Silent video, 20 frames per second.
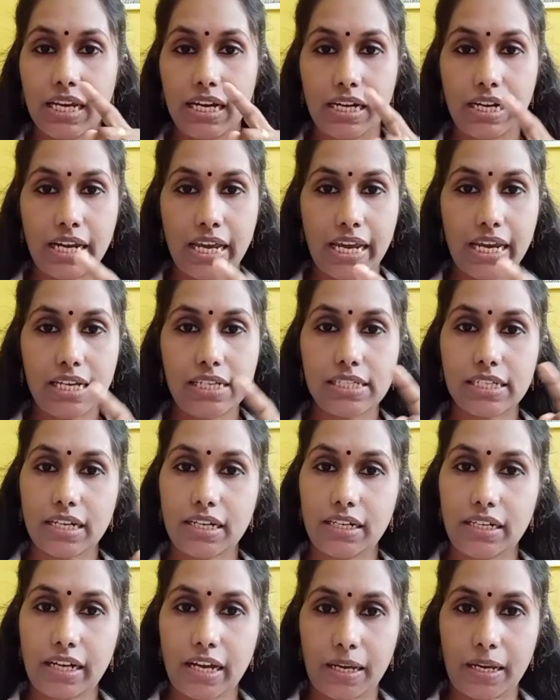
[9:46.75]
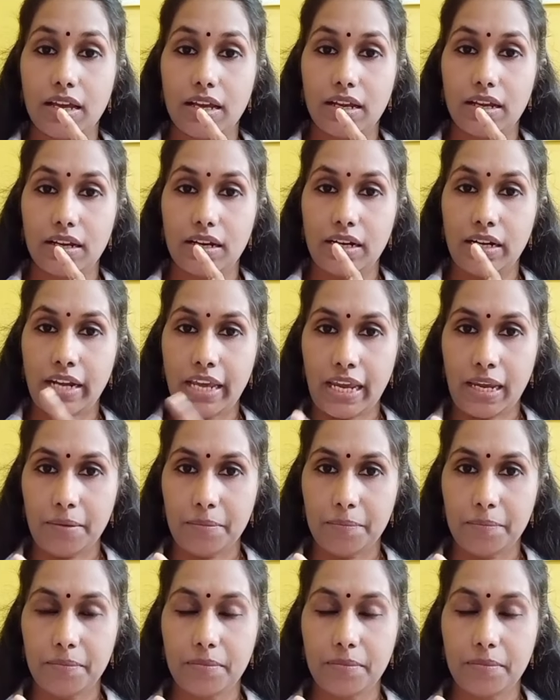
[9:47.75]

date and time. Day.